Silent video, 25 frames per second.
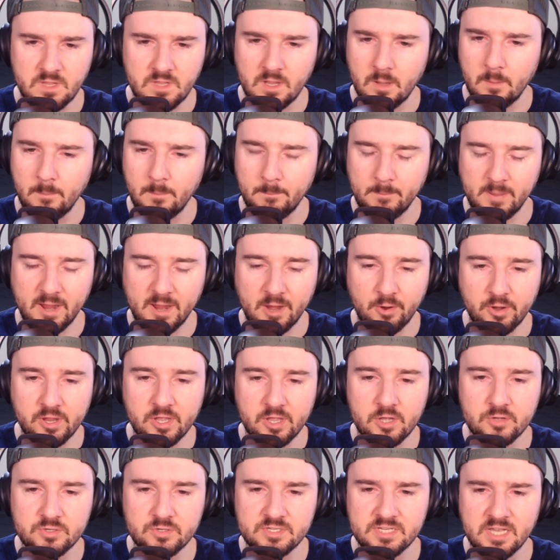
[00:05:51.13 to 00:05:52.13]

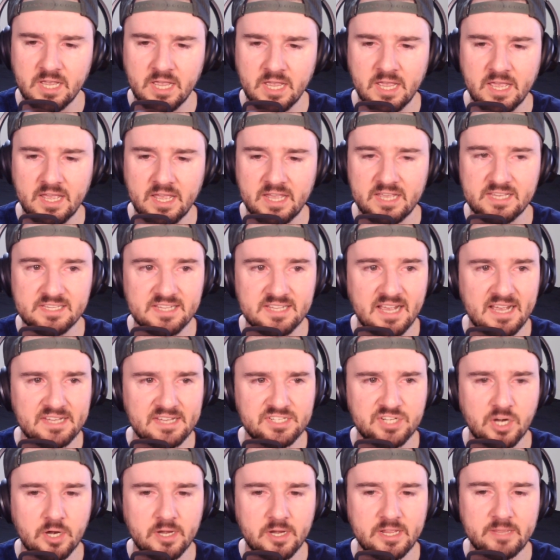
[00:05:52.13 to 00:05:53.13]
Berrios. His last
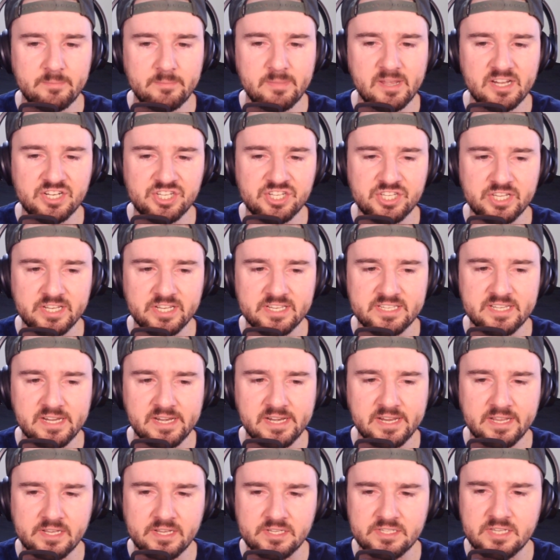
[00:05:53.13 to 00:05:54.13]
start, he pitched six
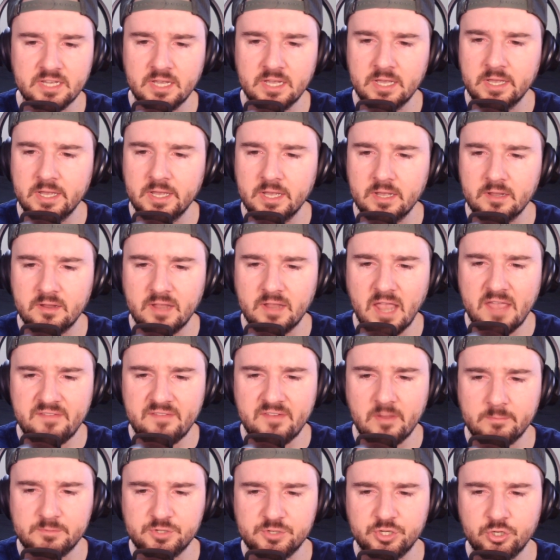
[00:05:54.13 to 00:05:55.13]
innings, gave
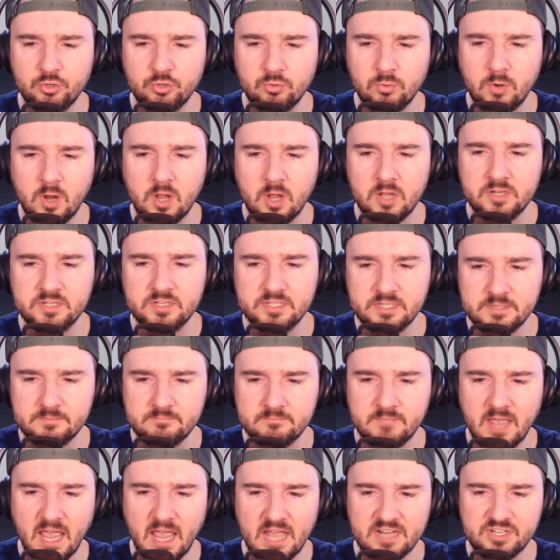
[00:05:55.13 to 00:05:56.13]
up two runs,
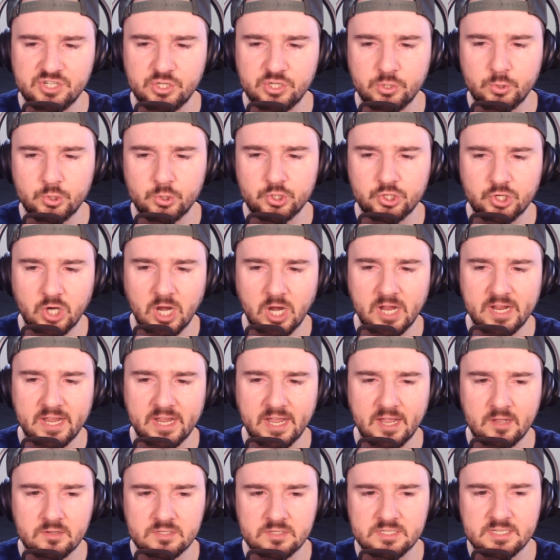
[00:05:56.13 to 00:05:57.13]
had two
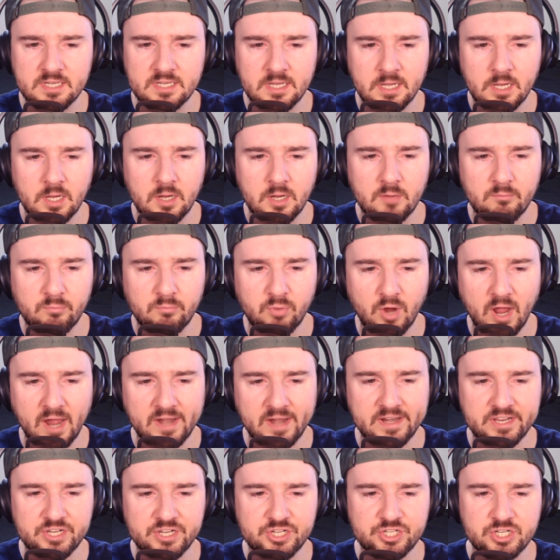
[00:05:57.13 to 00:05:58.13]
strikeouts.
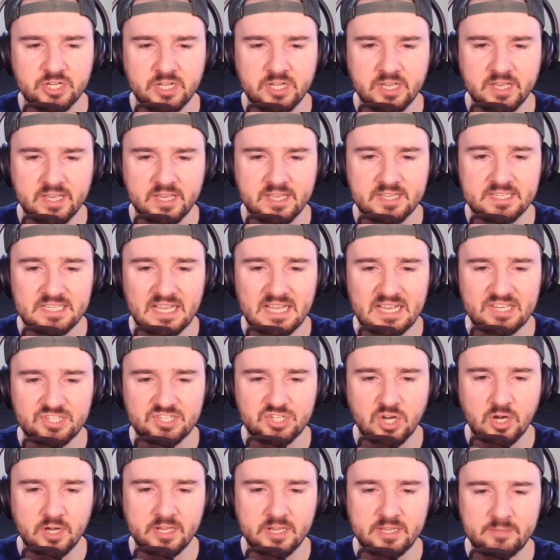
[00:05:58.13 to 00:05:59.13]
Bradish, his last
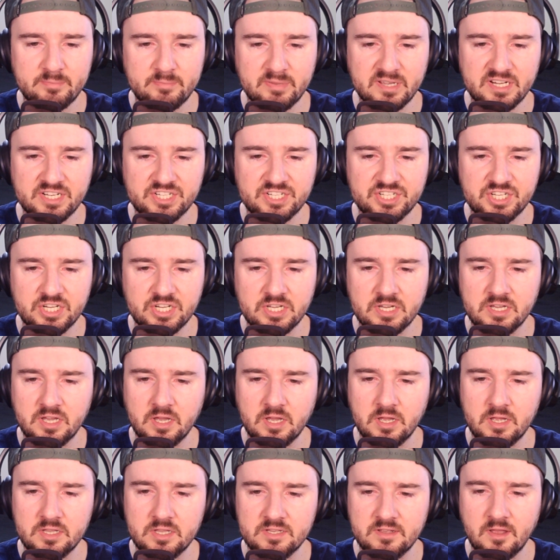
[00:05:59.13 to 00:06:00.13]
start, he pitched
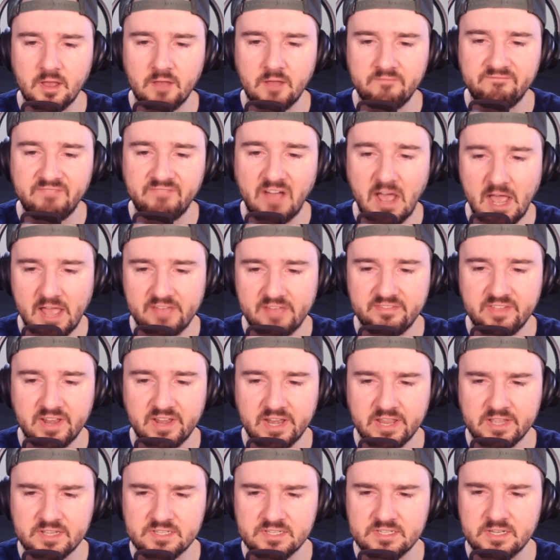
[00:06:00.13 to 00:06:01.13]
five
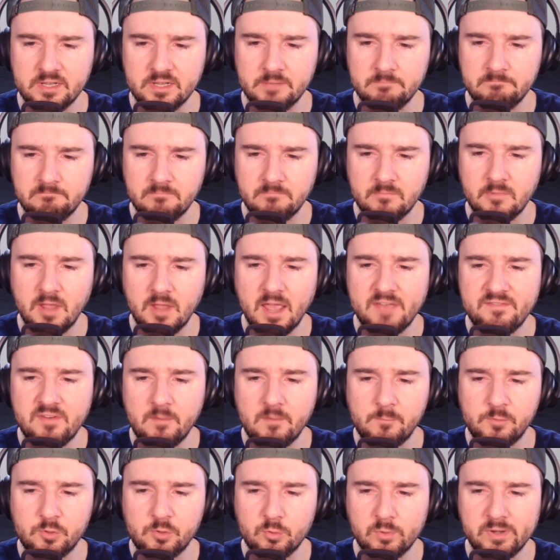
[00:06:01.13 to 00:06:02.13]
innings, gave
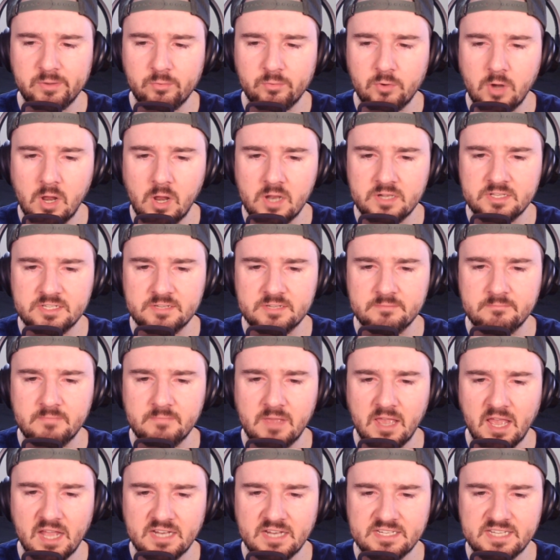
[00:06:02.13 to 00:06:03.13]
up three runs,
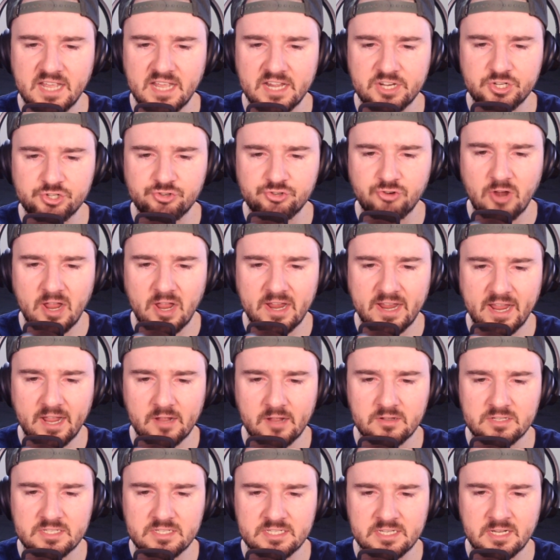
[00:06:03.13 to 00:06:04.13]
had 10
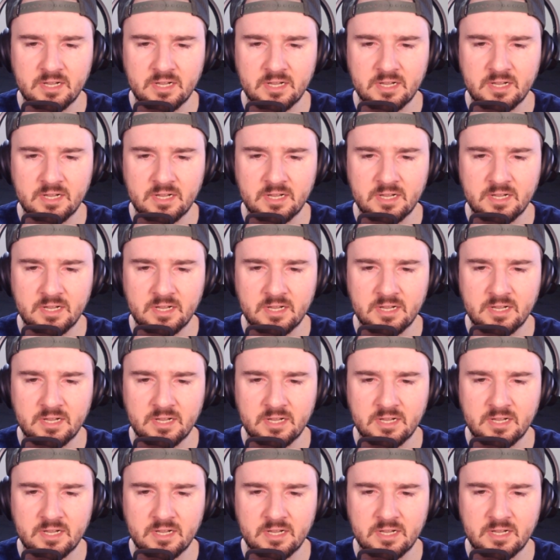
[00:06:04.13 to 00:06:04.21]
strikeouts.